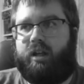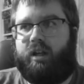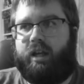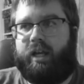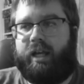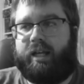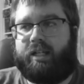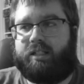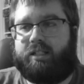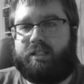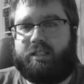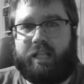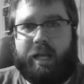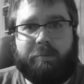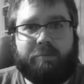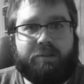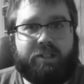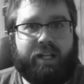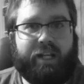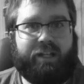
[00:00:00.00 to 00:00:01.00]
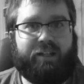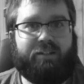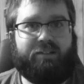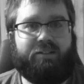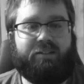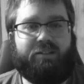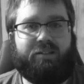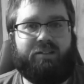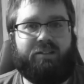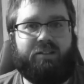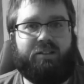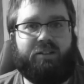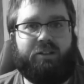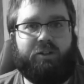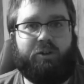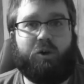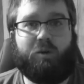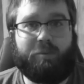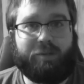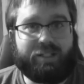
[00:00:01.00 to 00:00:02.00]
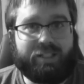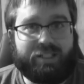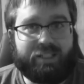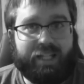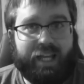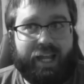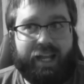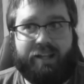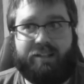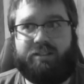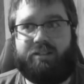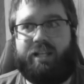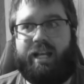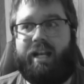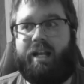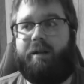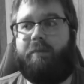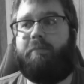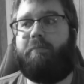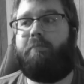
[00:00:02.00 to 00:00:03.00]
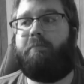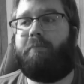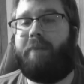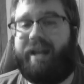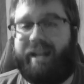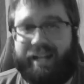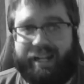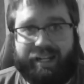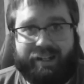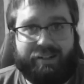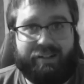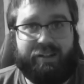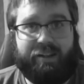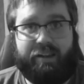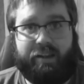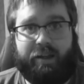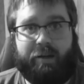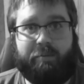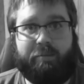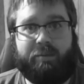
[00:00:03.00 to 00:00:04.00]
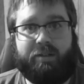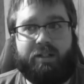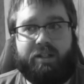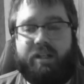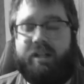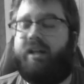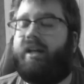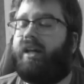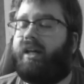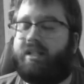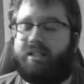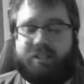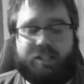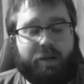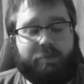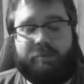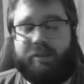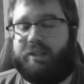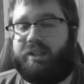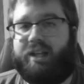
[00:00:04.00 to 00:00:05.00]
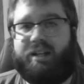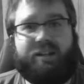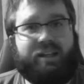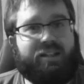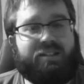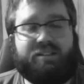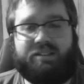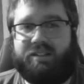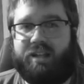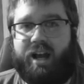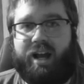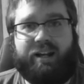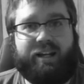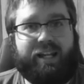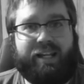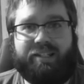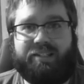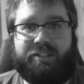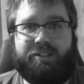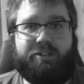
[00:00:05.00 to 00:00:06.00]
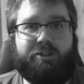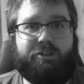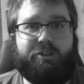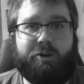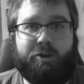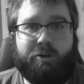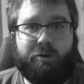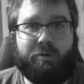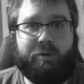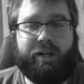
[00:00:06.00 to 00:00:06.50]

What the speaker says: accepting your mistakes and admitting them is something that it's not easy to do.